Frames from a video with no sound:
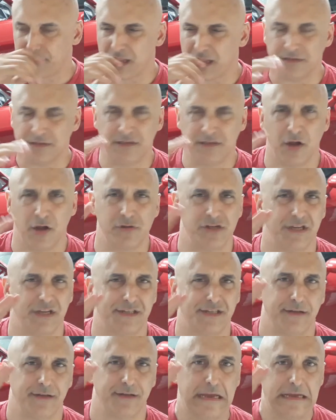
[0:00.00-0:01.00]
Don't
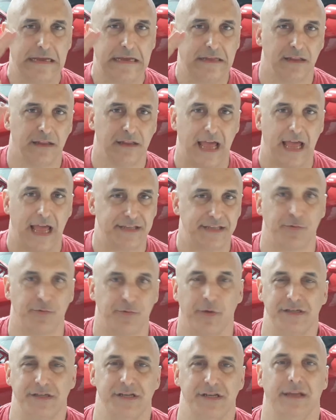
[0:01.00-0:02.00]
just light
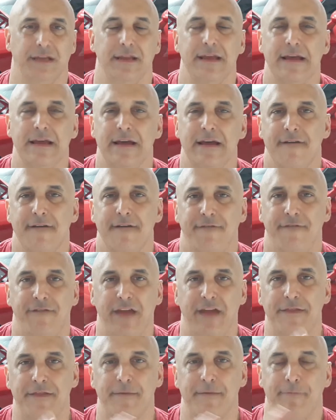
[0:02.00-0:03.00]
switch it.
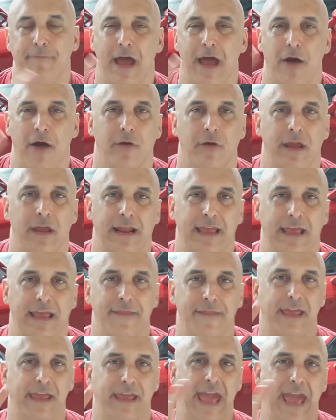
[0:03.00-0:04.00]
Feed the power in, and
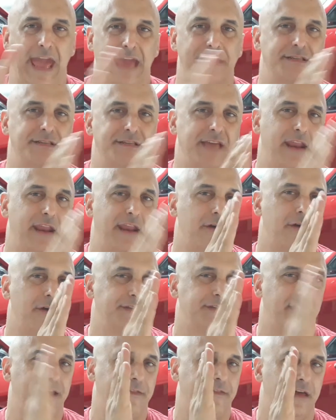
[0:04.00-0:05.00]
again, the cadence kind of goes
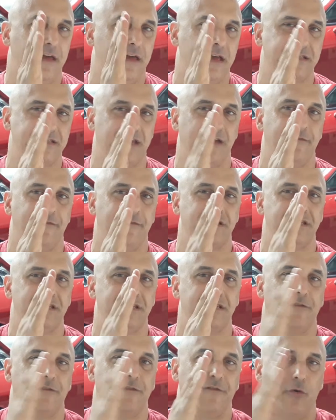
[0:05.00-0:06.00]
like this. Like this
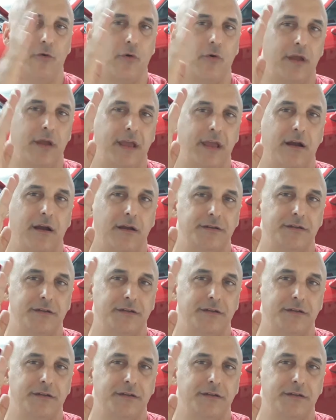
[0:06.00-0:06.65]
is the floor here. It's